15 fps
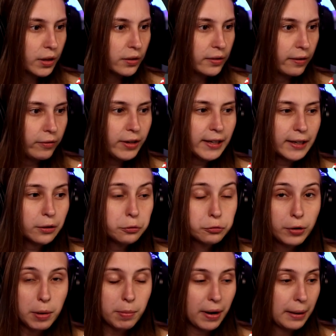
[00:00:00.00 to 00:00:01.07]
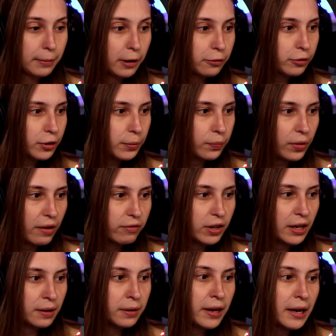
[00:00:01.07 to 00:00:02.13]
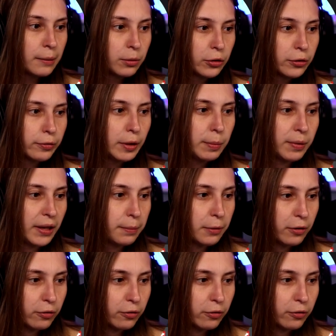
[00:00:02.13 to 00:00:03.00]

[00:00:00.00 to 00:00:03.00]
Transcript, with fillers: Then we click on replay buffer and we enable the replay